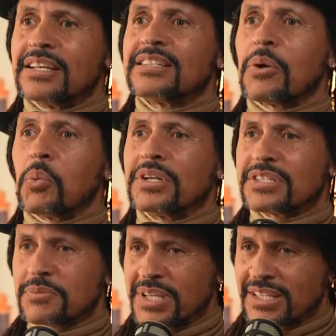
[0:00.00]
that want
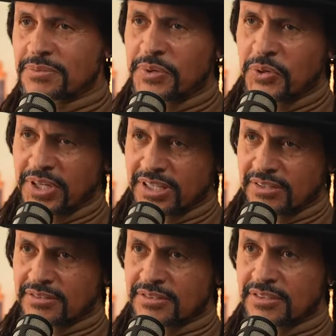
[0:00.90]
to be
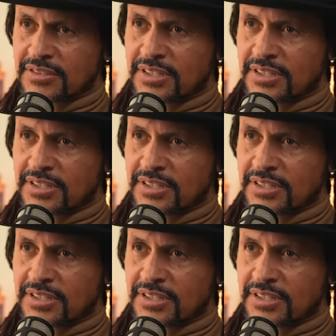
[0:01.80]
experienced.